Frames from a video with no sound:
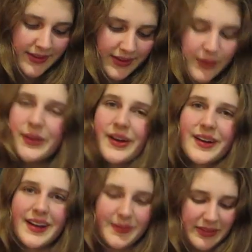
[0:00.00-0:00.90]
here we
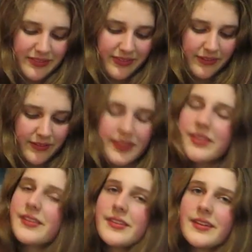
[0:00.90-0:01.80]
are at my favorite.
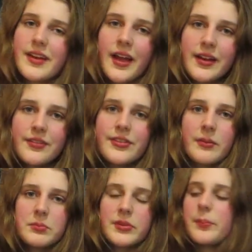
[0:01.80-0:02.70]
This kind of
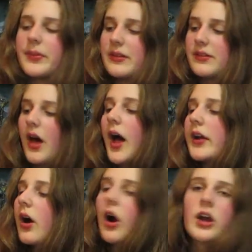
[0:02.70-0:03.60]
sums up the
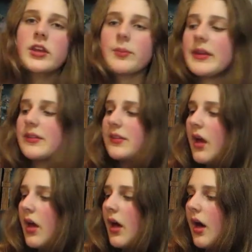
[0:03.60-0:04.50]
entire argument,
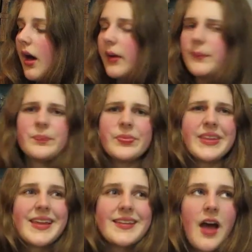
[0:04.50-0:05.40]

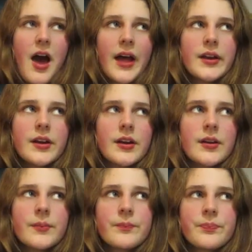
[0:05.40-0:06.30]
the
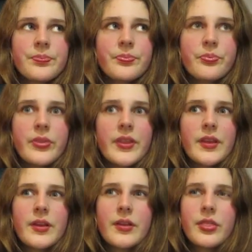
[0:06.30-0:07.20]
entire
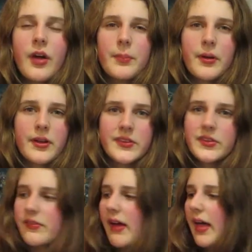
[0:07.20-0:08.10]
thought
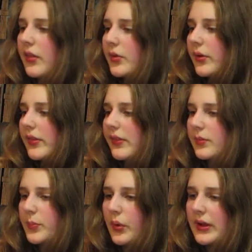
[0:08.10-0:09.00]
process of Eleanor at this
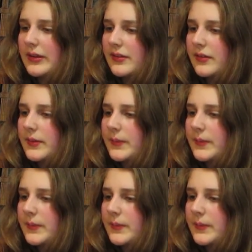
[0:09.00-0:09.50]
point.